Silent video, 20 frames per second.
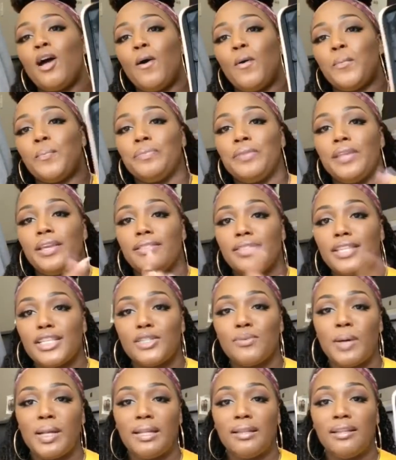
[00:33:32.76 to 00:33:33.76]
So
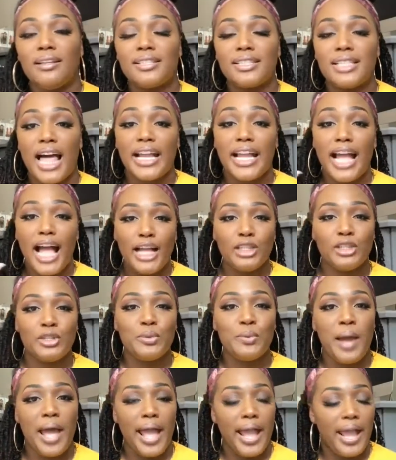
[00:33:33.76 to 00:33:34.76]
this is what it looks like. I
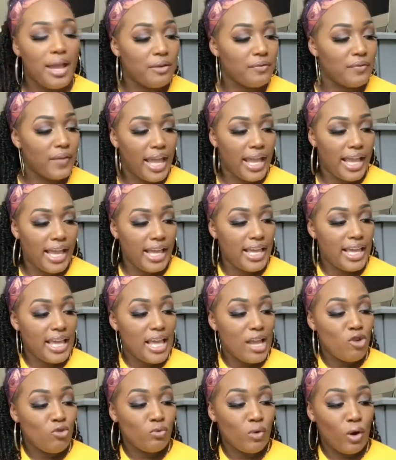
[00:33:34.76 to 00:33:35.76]
do have
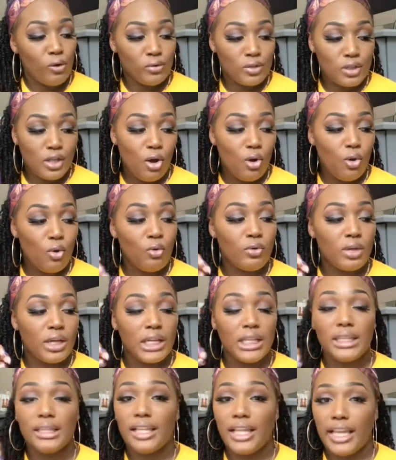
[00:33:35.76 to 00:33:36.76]
a rose
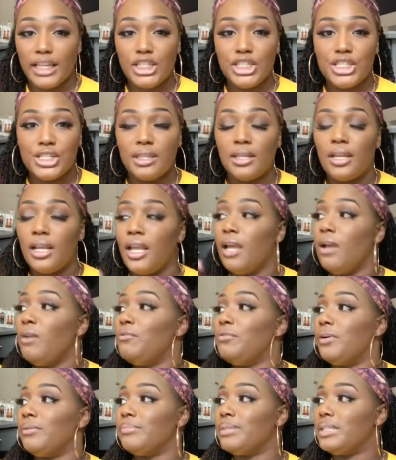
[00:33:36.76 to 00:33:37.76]
gold collection
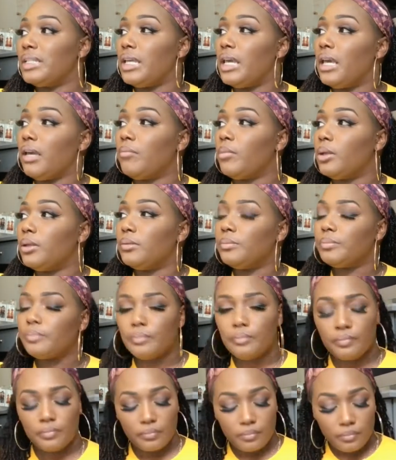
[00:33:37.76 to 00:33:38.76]
from Sigma
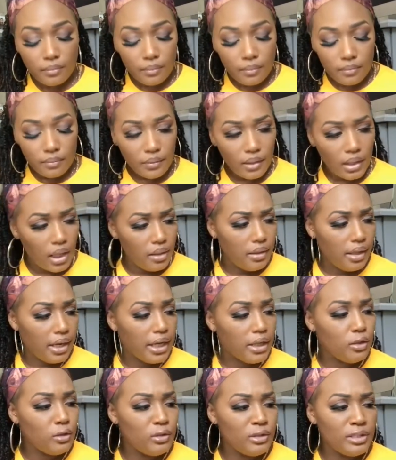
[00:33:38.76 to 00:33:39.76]

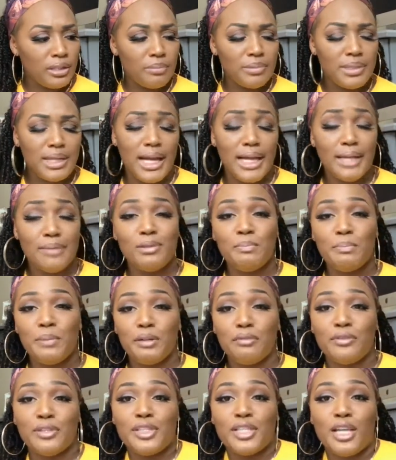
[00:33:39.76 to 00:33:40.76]
that I use sometimes,
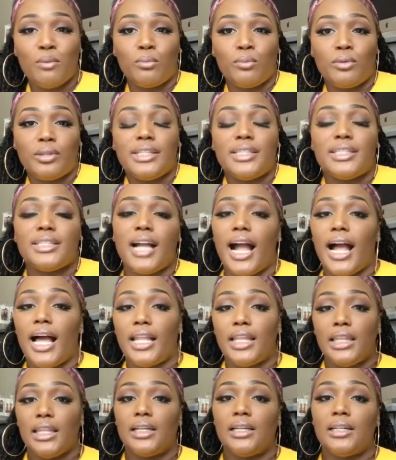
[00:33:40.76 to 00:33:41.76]
but for some reason
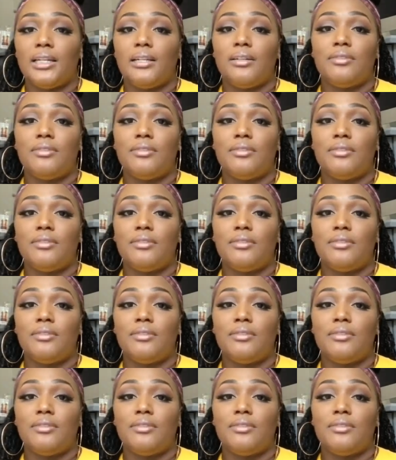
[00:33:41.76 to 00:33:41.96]
I